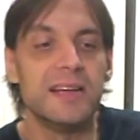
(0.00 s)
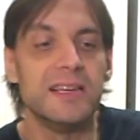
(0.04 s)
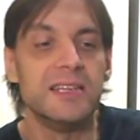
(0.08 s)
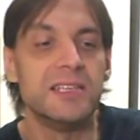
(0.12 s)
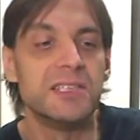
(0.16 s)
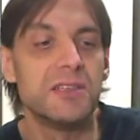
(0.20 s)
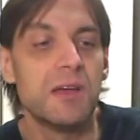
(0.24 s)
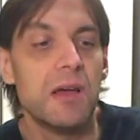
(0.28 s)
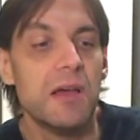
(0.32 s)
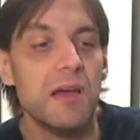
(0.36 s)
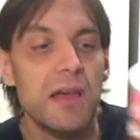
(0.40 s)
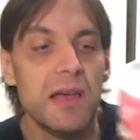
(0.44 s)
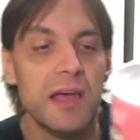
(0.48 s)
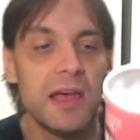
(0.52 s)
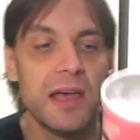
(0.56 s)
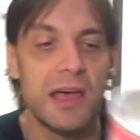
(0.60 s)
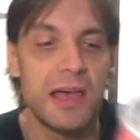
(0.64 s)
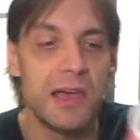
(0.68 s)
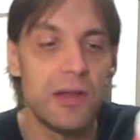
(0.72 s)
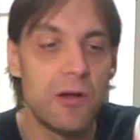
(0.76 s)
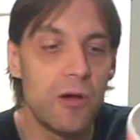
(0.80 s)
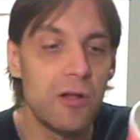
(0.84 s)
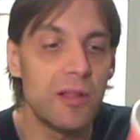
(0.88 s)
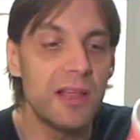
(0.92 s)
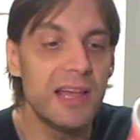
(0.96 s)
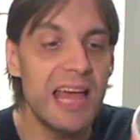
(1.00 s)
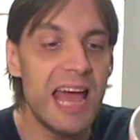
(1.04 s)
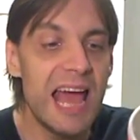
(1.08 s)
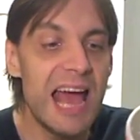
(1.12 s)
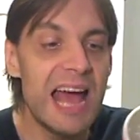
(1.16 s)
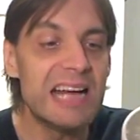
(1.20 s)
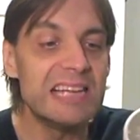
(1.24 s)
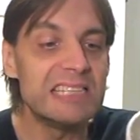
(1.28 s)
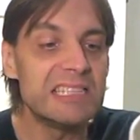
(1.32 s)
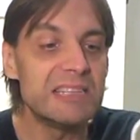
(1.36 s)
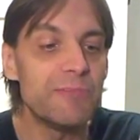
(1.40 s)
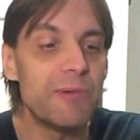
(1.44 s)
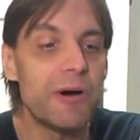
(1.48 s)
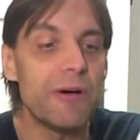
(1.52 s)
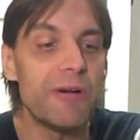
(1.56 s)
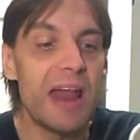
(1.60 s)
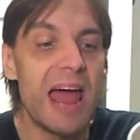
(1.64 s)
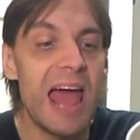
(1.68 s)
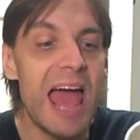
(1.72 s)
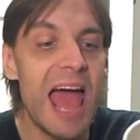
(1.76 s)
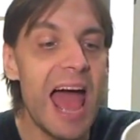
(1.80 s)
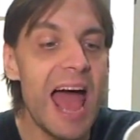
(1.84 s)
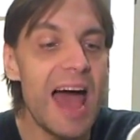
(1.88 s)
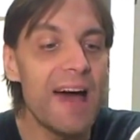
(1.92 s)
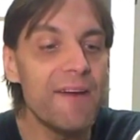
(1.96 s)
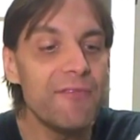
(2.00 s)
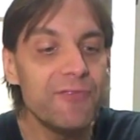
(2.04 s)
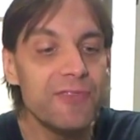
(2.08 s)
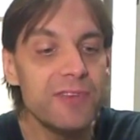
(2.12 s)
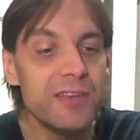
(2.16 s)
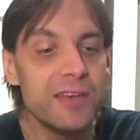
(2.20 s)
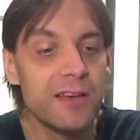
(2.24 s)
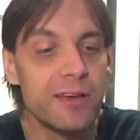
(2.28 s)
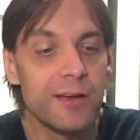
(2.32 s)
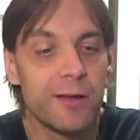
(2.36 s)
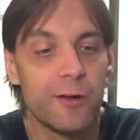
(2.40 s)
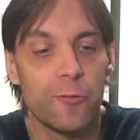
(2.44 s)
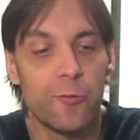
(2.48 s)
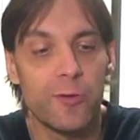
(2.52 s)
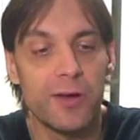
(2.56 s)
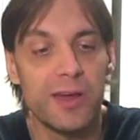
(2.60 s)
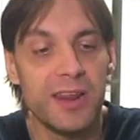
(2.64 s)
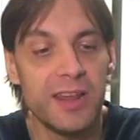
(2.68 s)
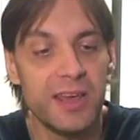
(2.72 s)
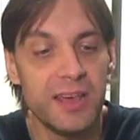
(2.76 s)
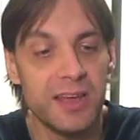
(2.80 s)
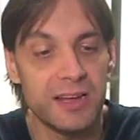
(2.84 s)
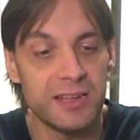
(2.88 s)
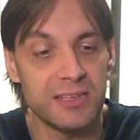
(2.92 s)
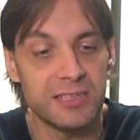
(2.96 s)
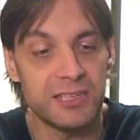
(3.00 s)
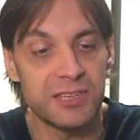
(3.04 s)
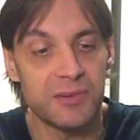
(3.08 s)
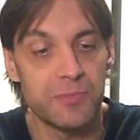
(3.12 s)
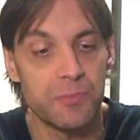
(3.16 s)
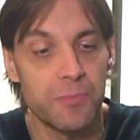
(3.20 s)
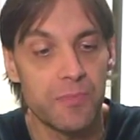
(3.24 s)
is, it only has about half the ingredients